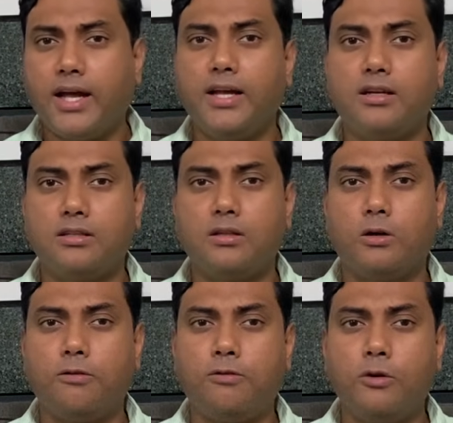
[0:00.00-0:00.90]
angle
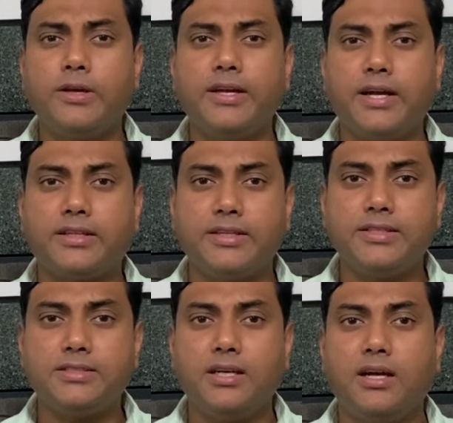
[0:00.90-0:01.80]
of looking at
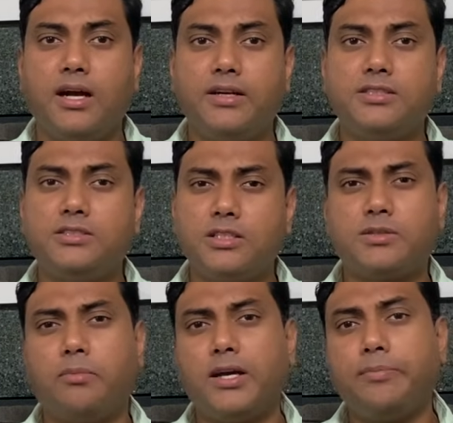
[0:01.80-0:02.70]
things and is
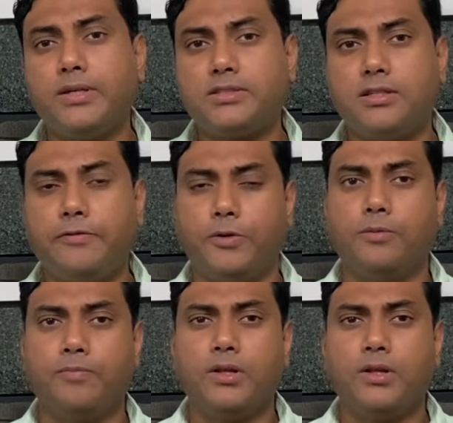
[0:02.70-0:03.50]
just my personal view.